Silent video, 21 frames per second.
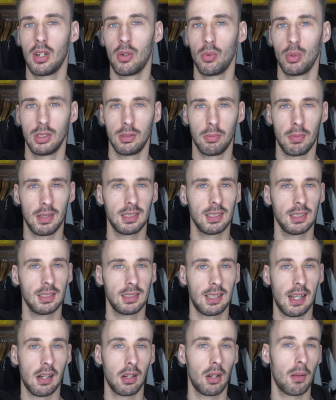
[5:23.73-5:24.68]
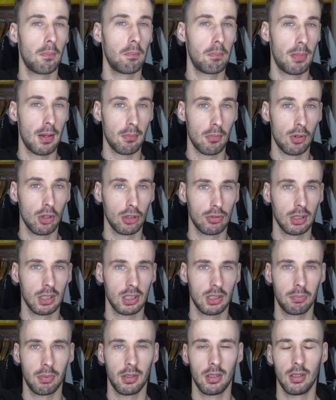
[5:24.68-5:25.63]
which makes it sound a bit more
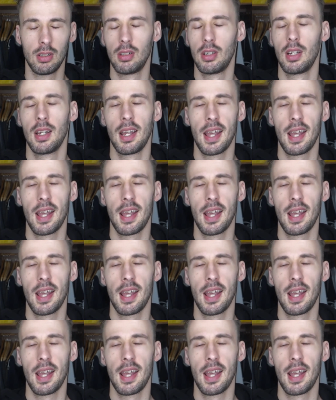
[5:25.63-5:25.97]
crisper,